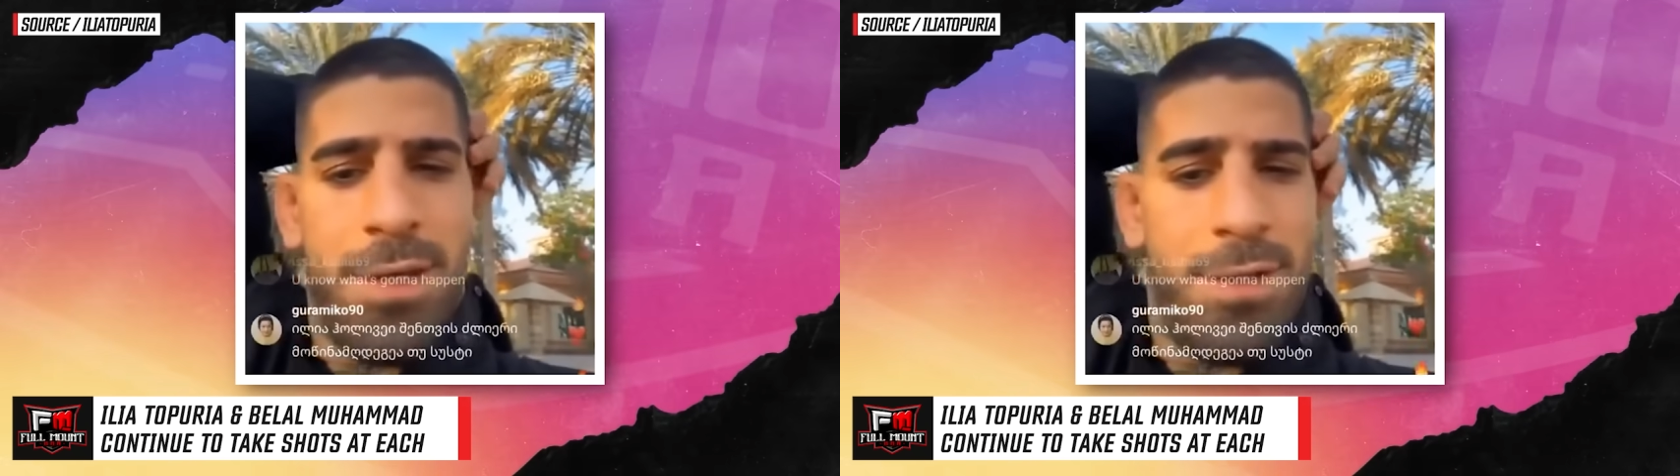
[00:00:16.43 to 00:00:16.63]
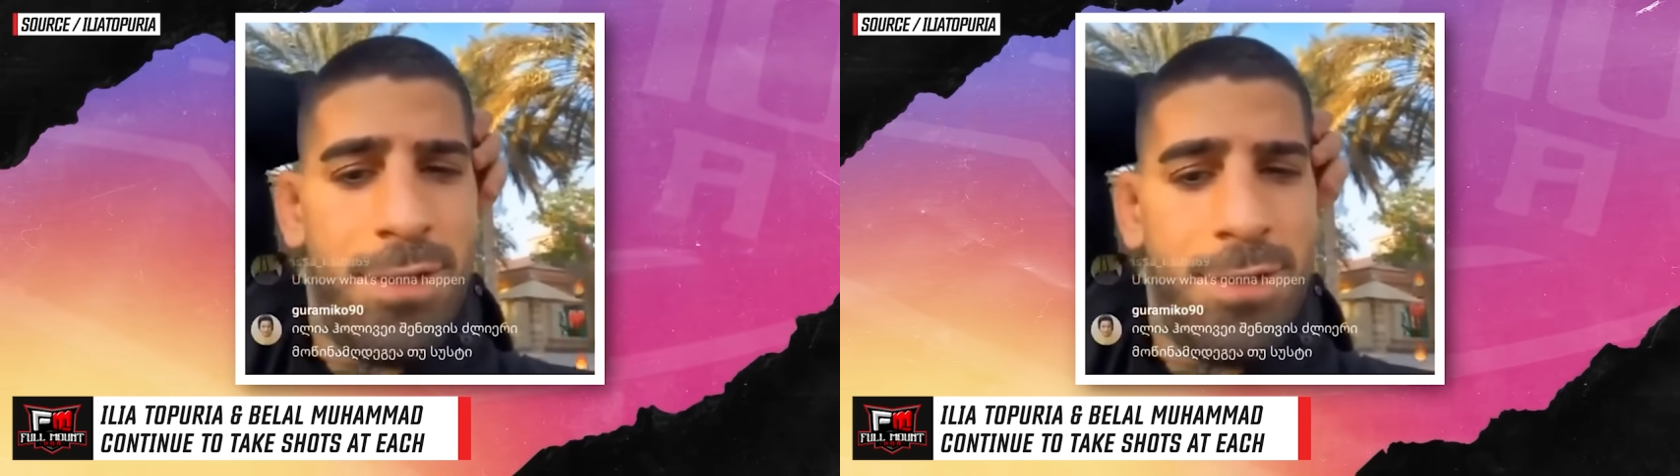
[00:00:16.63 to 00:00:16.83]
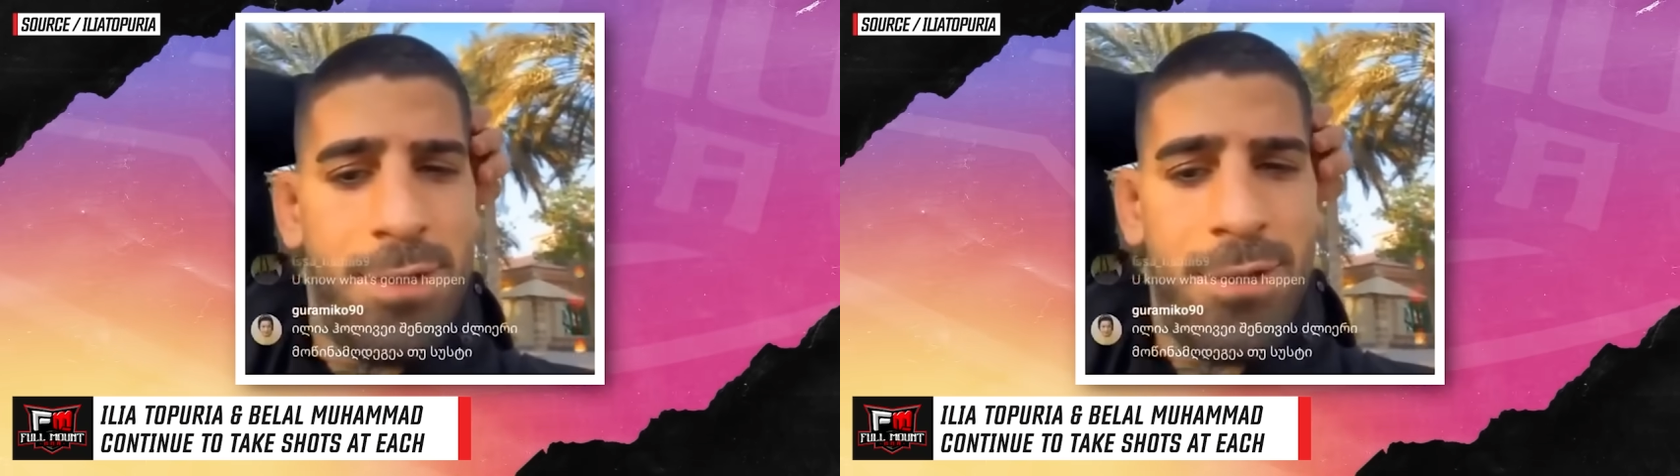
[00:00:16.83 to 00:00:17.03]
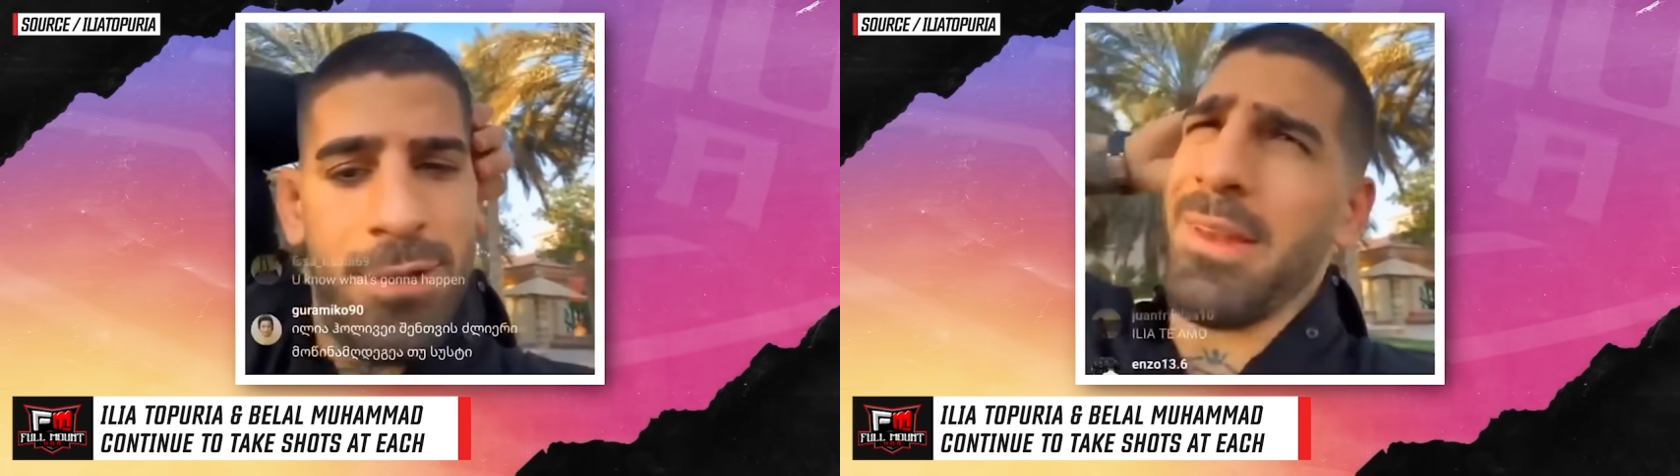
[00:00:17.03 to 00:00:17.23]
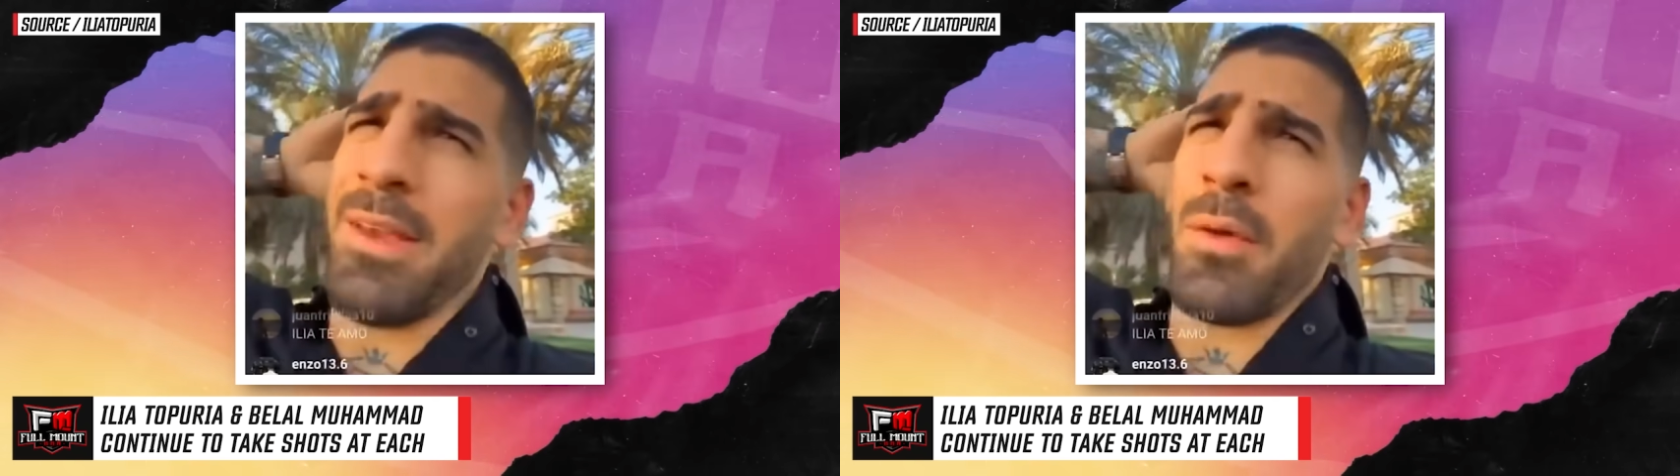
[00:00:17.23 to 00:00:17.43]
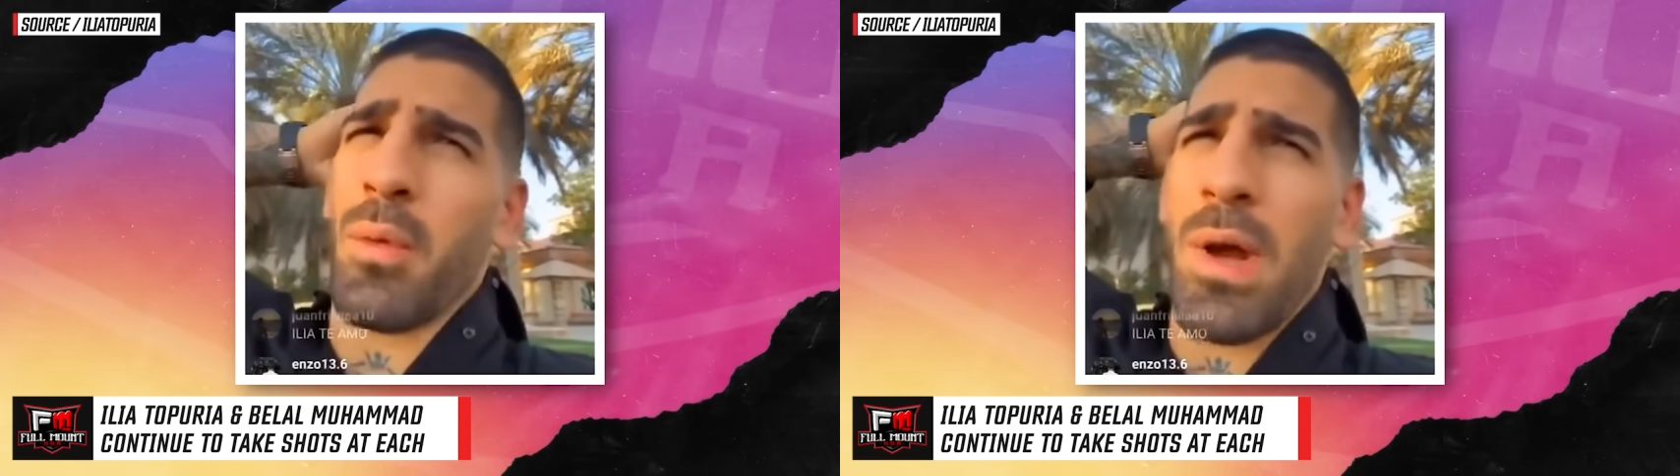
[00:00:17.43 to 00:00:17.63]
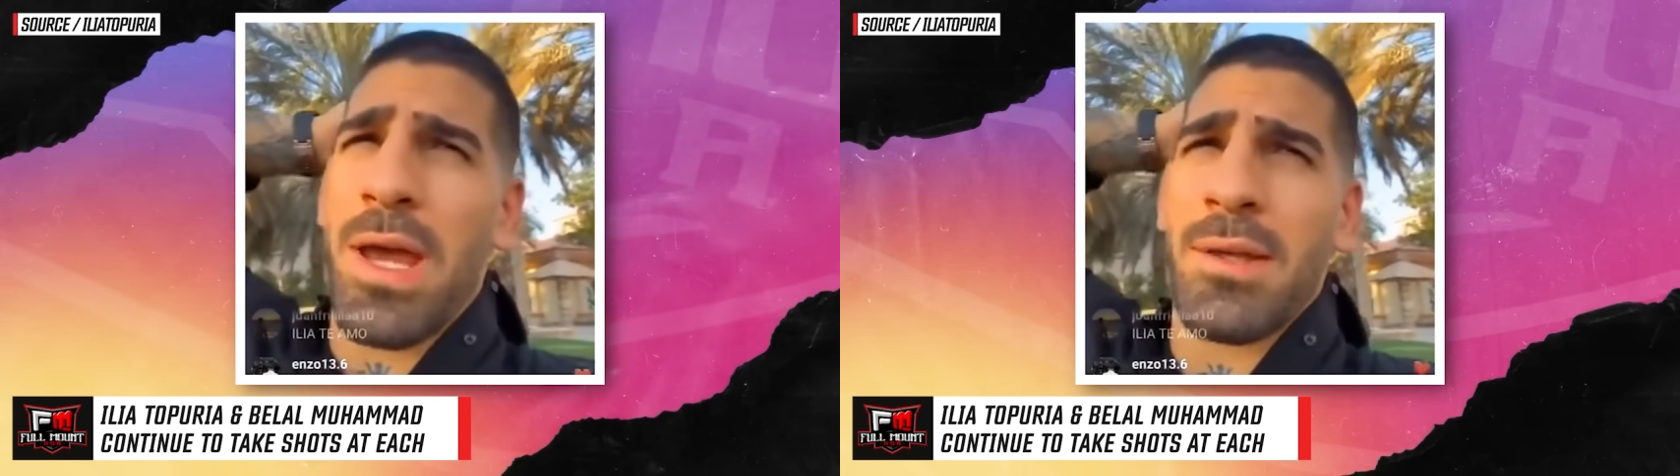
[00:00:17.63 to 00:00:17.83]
Fake. I think